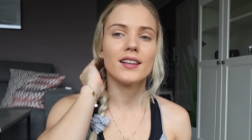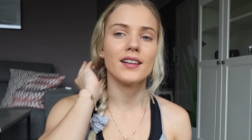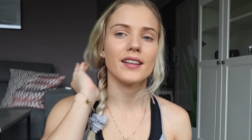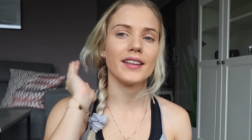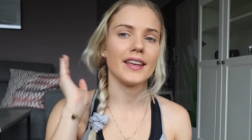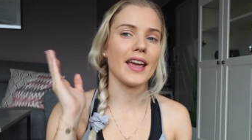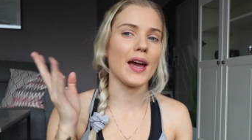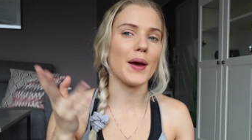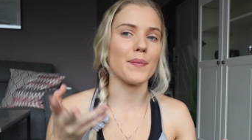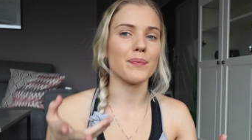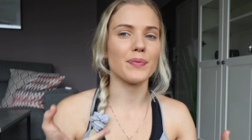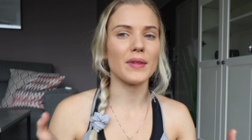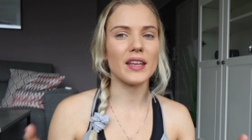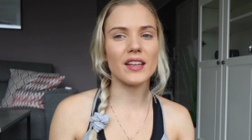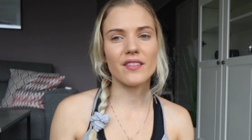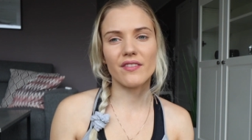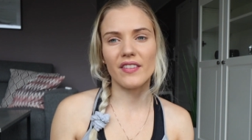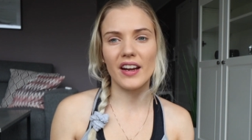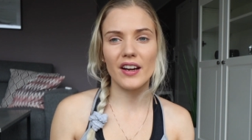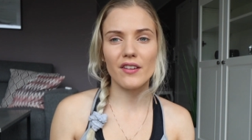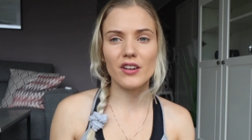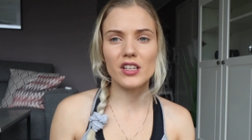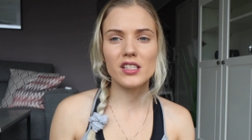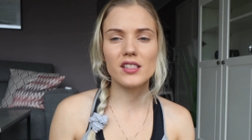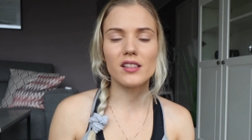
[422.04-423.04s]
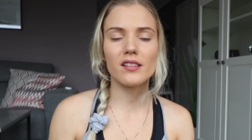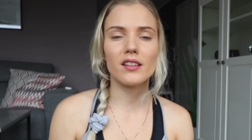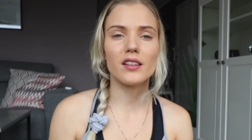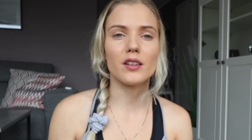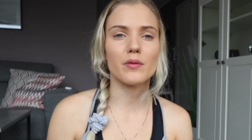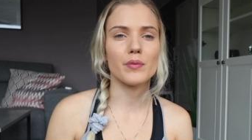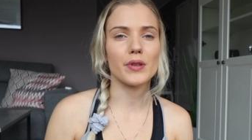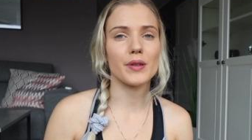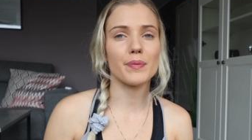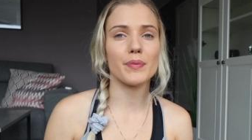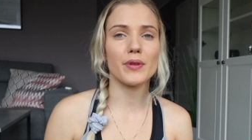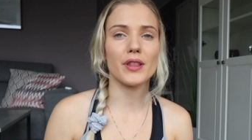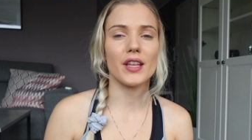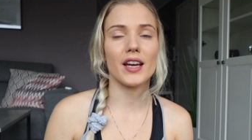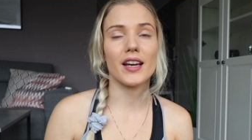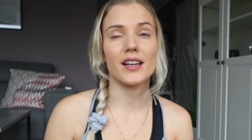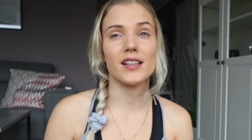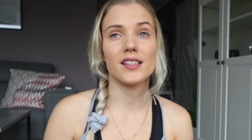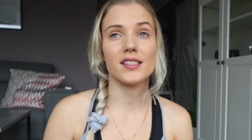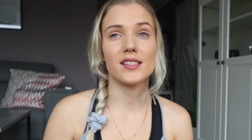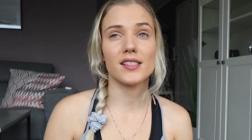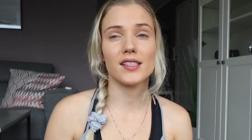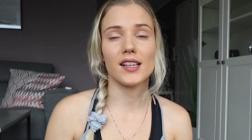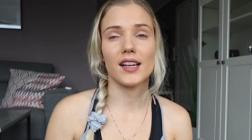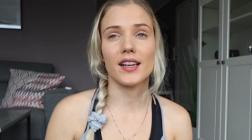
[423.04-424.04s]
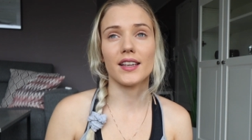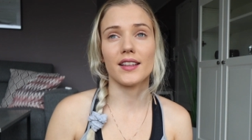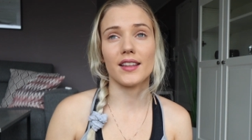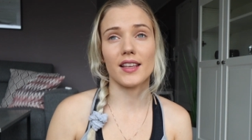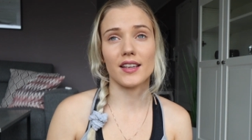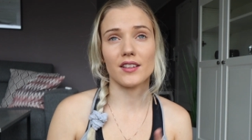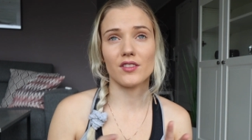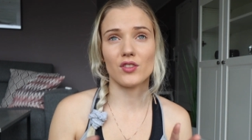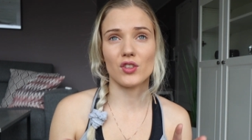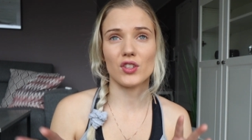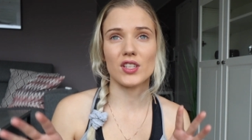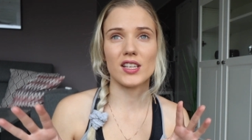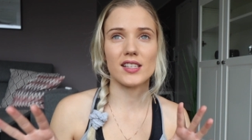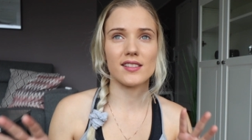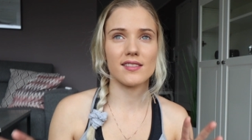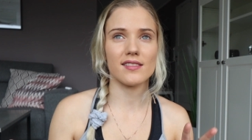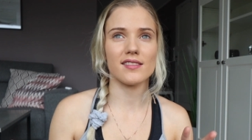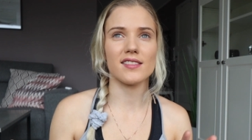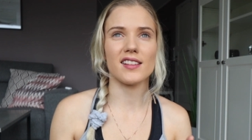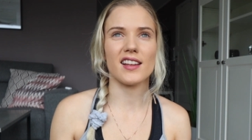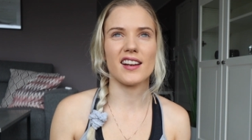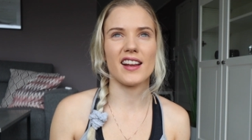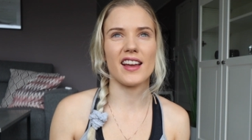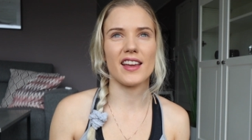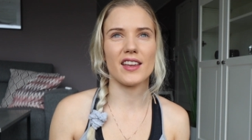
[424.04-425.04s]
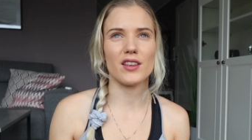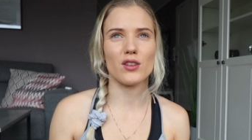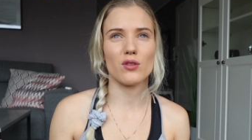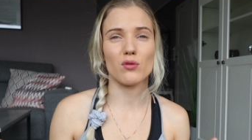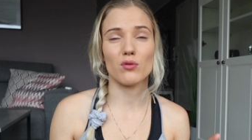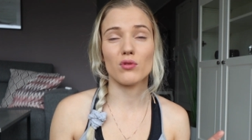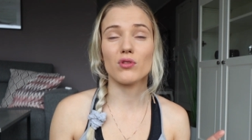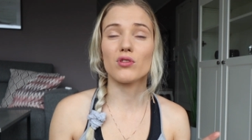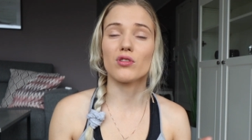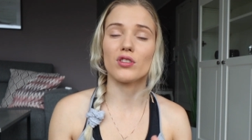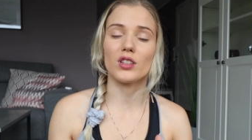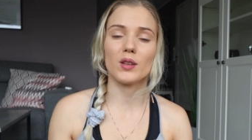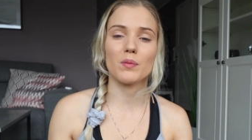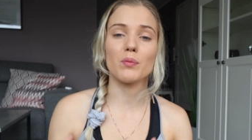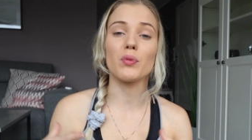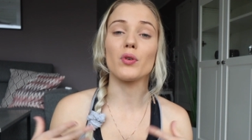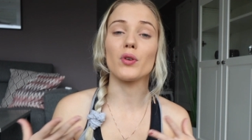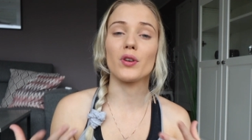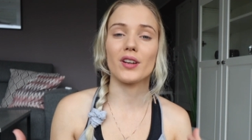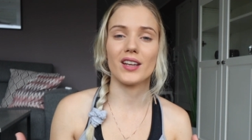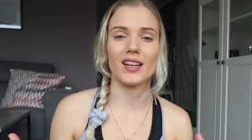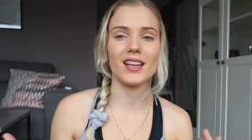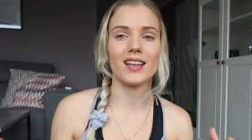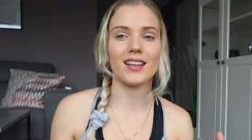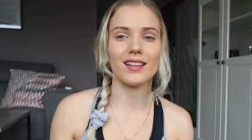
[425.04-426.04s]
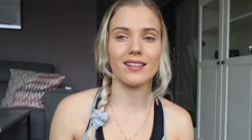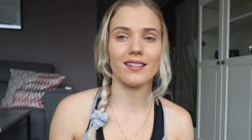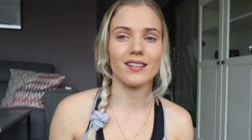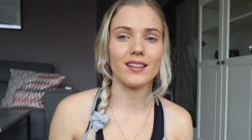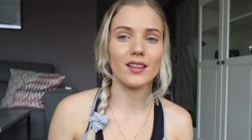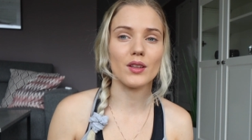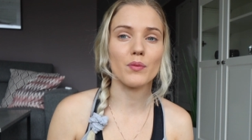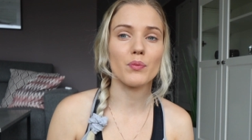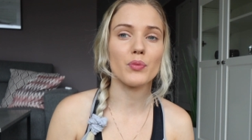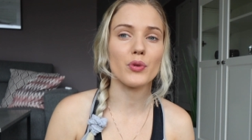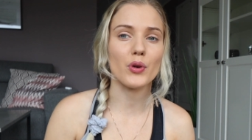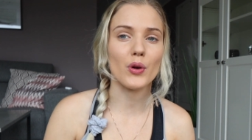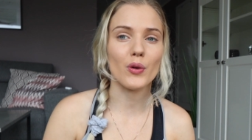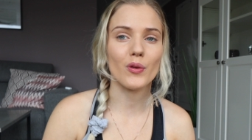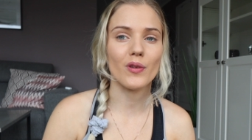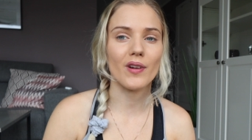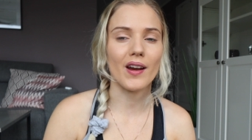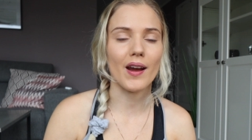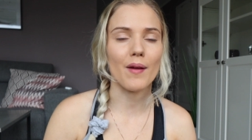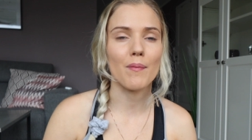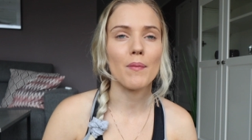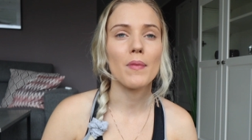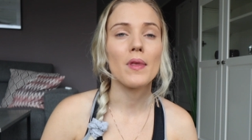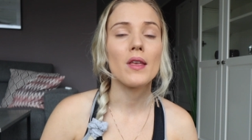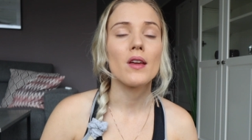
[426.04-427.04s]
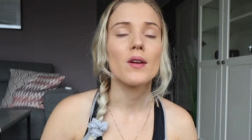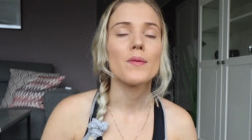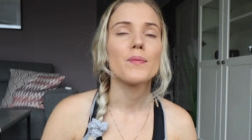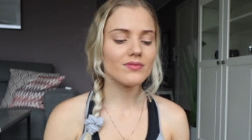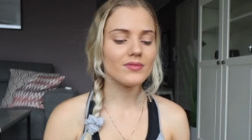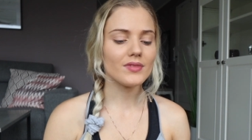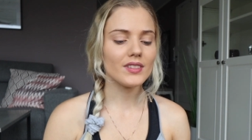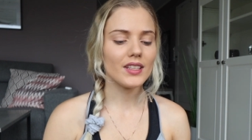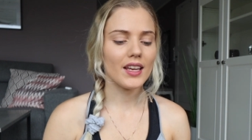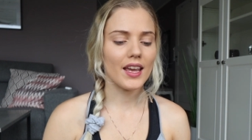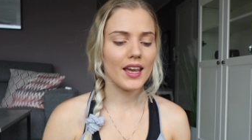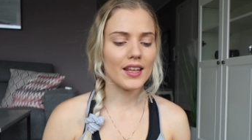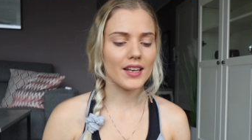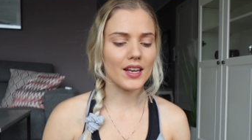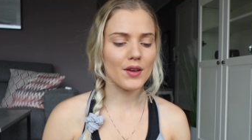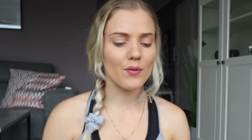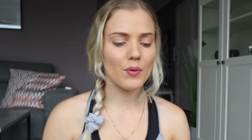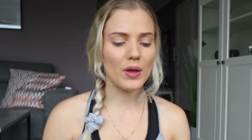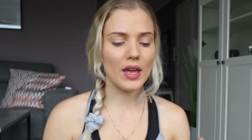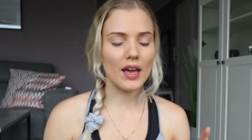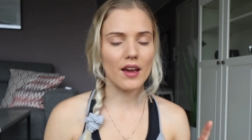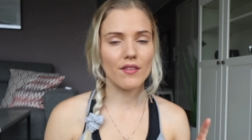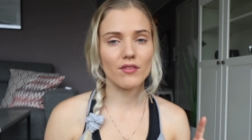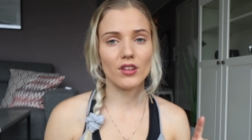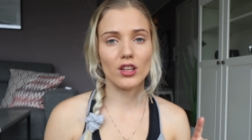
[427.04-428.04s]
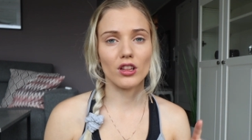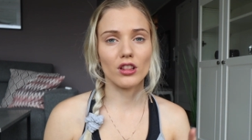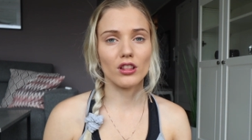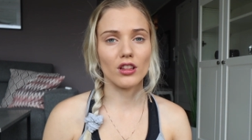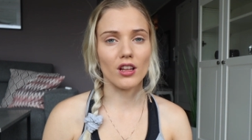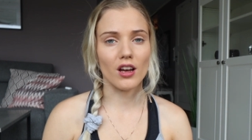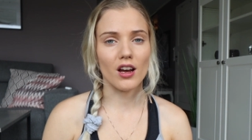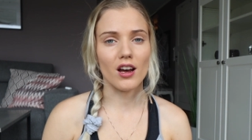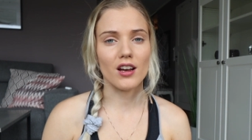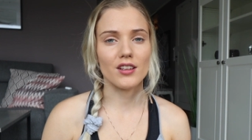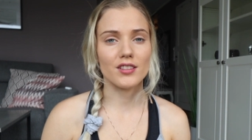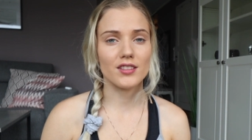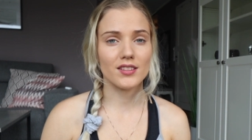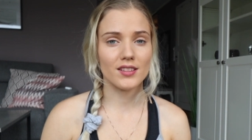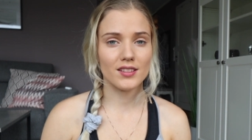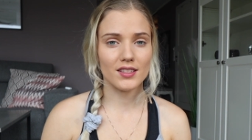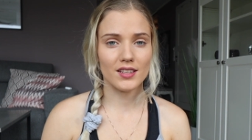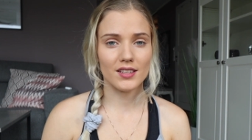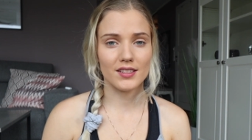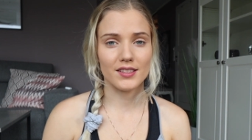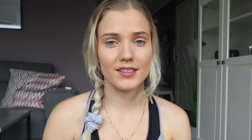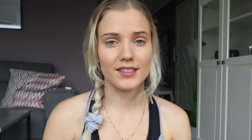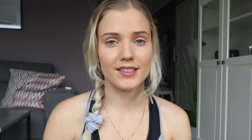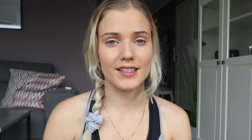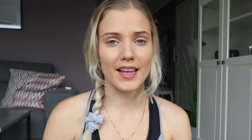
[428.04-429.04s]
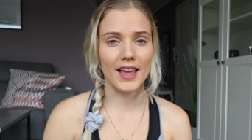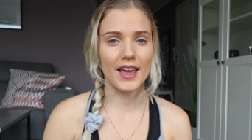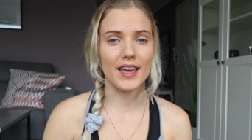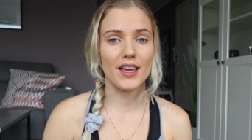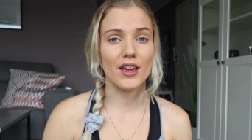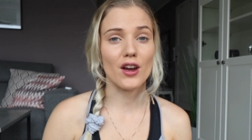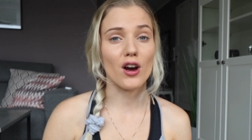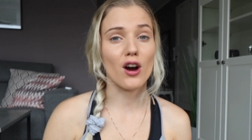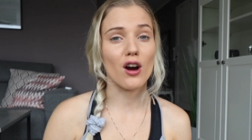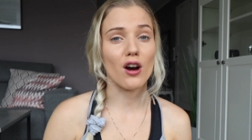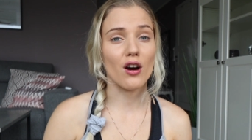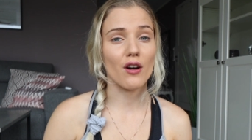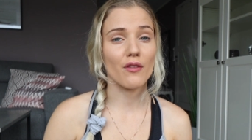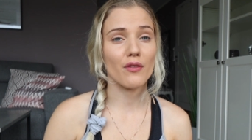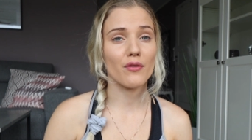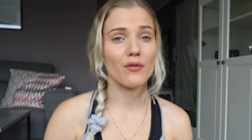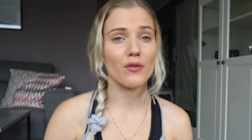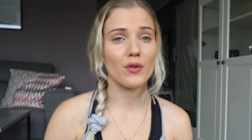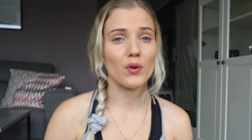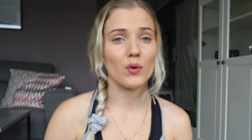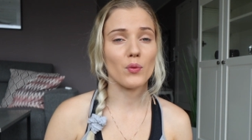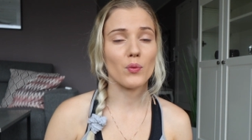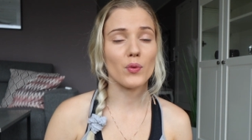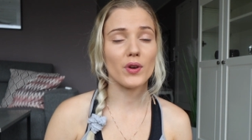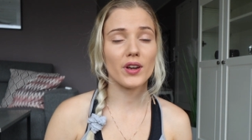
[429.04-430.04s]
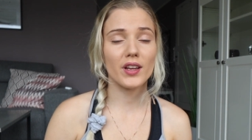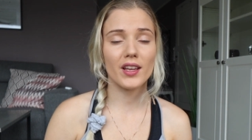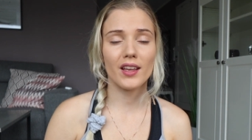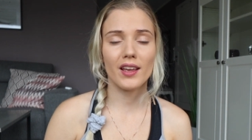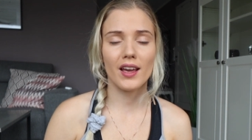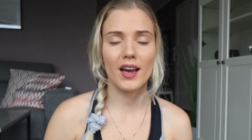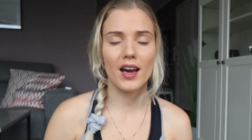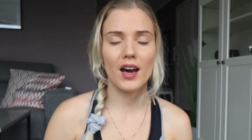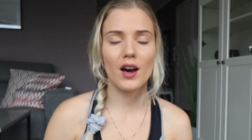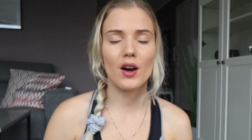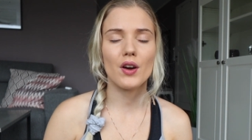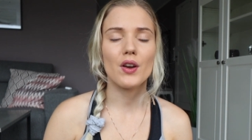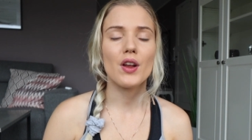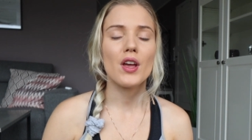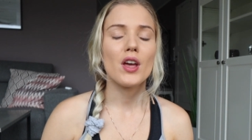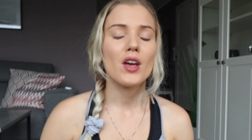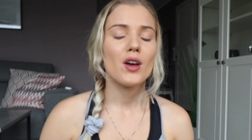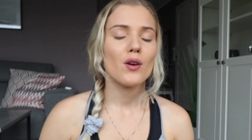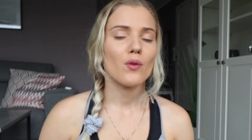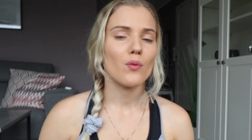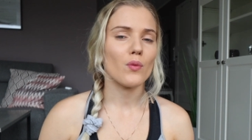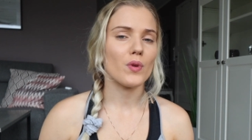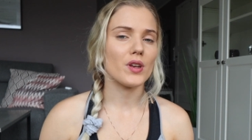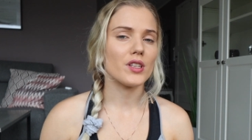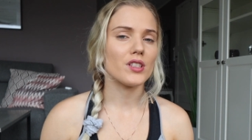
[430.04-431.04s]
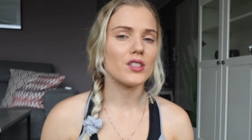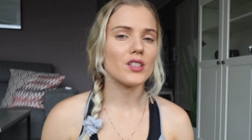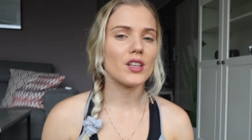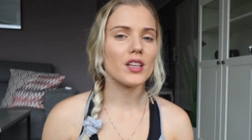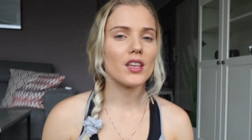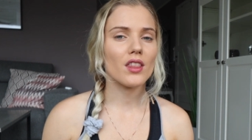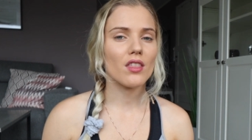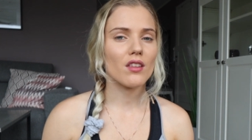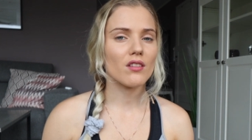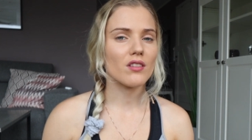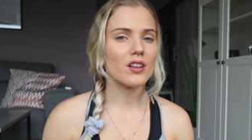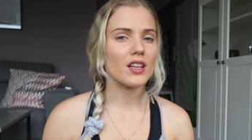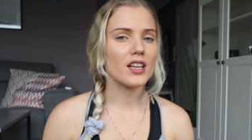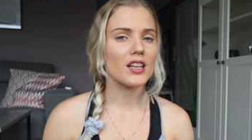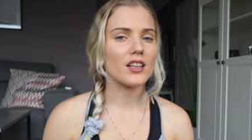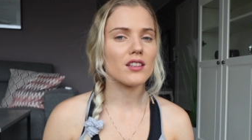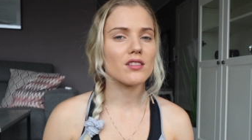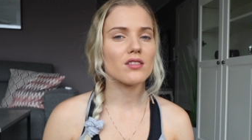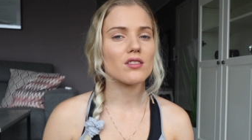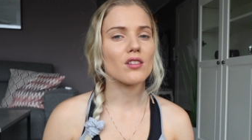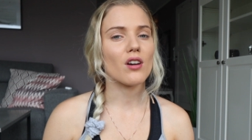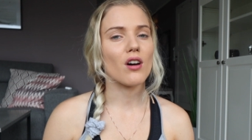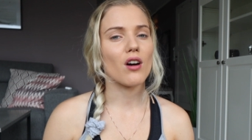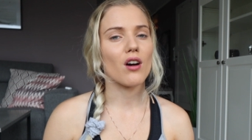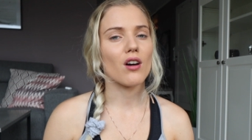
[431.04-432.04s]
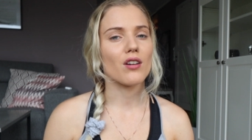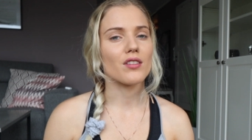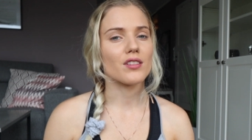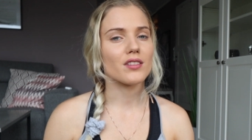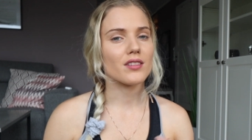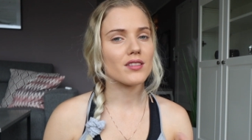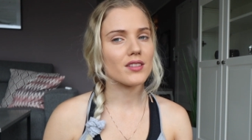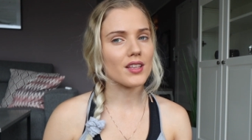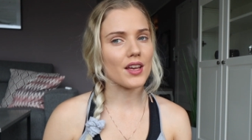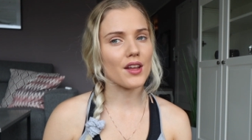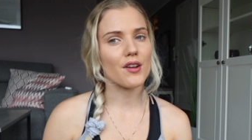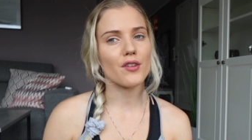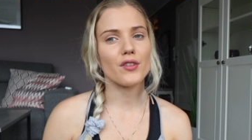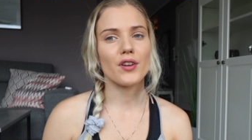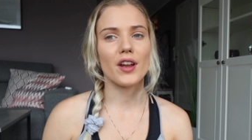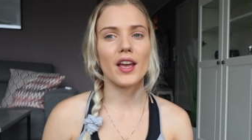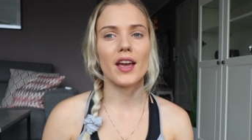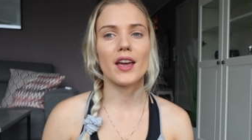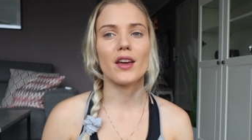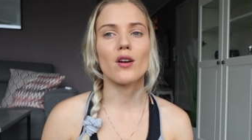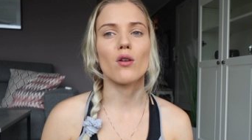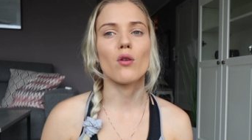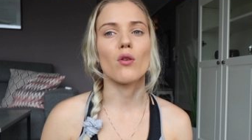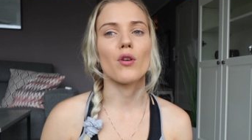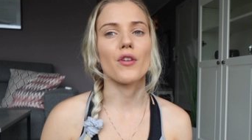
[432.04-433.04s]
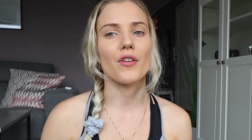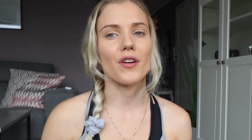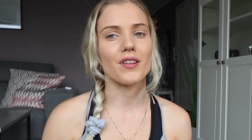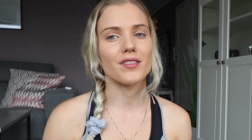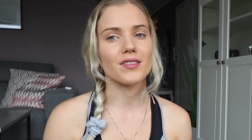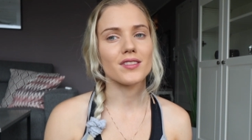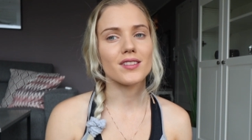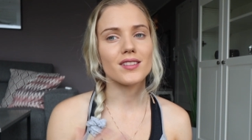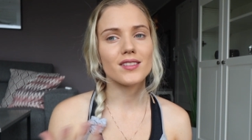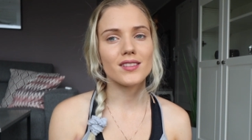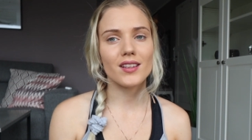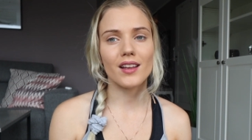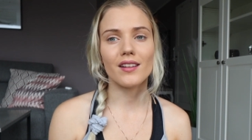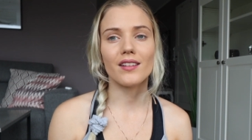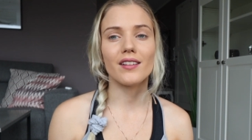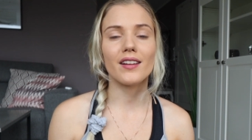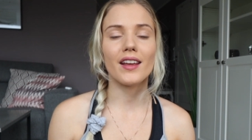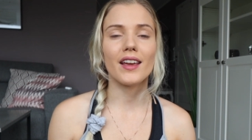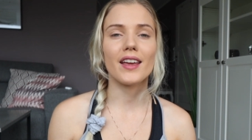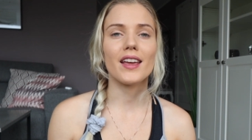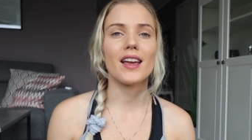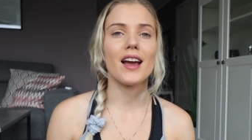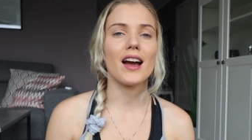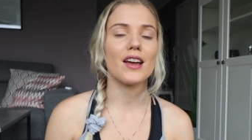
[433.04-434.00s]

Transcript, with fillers: yeah it varies a little bit but that is like the exercises that I usually put in in the program and then we have the last day of uh, working out which either is on Saturday or on Sunday.